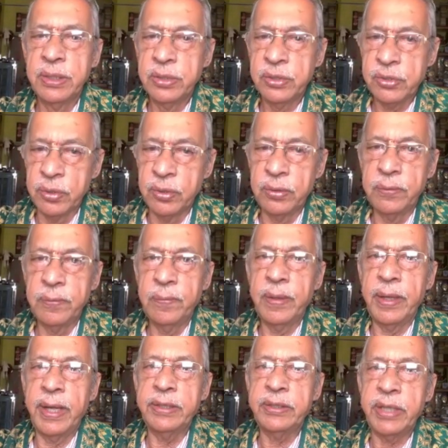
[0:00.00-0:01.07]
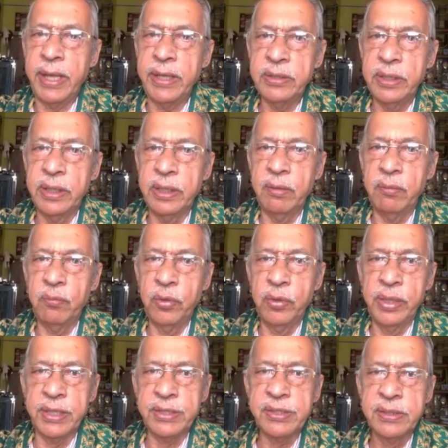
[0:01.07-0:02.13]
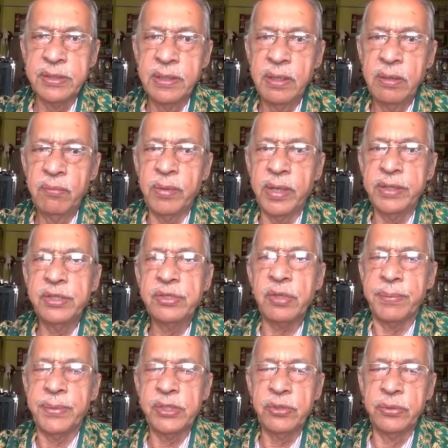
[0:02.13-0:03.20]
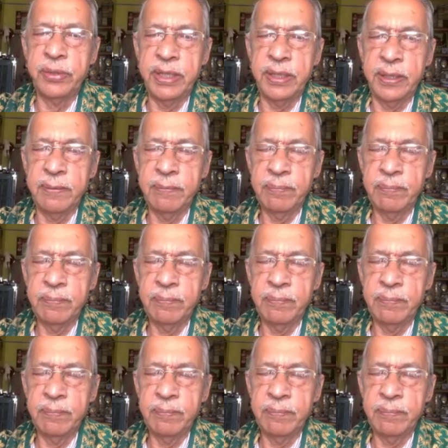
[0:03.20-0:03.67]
So I thank the viewers for this opportunity.